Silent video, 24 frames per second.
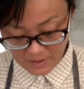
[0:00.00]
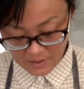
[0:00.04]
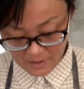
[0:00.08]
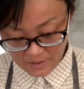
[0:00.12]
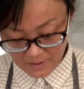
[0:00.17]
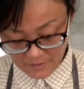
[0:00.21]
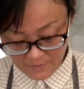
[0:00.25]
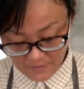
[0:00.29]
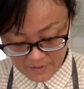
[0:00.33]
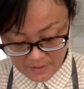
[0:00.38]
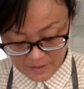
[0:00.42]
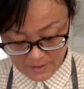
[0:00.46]

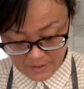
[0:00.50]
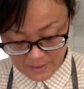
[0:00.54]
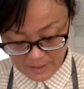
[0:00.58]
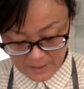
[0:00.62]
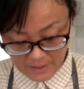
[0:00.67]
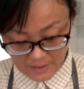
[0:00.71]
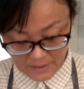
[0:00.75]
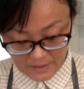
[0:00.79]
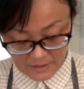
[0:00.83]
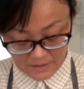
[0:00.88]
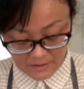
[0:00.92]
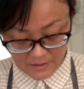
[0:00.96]
and then
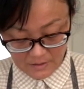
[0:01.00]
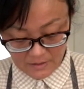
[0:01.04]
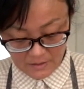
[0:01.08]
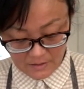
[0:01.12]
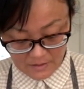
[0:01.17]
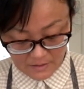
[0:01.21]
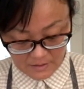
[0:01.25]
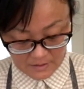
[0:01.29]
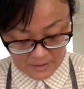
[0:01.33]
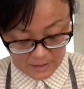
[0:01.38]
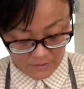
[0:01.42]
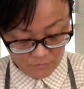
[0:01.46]

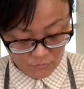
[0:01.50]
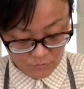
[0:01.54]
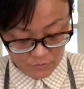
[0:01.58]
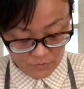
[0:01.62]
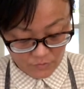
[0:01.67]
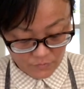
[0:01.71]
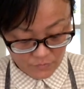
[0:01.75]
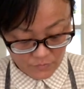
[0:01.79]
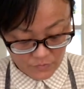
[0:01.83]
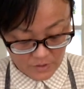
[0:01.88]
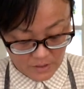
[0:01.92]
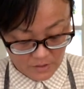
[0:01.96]
that
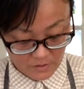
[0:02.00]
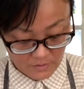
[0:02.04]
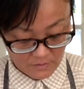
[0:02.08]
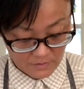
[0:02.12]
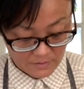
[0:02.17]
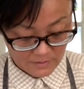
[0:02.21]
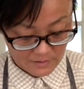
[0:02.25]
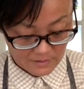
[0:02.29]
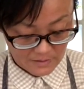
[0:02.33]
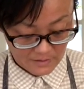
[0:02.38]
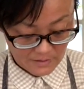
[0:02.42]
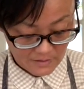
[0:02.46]

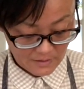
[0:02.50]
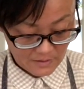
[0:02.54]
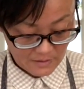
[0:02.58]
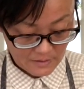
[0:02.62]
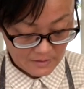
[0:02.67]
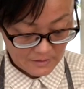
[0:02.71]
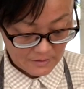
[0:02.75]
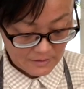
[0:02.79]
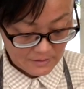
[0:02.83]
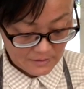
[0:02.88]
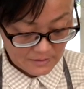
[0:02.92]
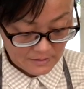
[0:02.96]
reveals
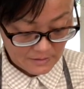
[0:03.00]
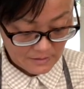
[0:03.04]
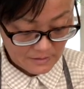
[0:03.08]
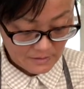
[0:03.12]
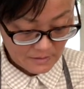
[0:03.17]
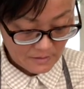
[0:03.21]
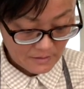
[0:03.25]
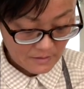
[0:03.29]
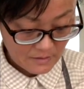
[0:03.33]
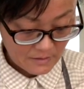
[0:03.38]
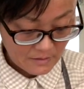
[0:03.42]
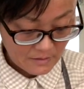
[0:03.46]
this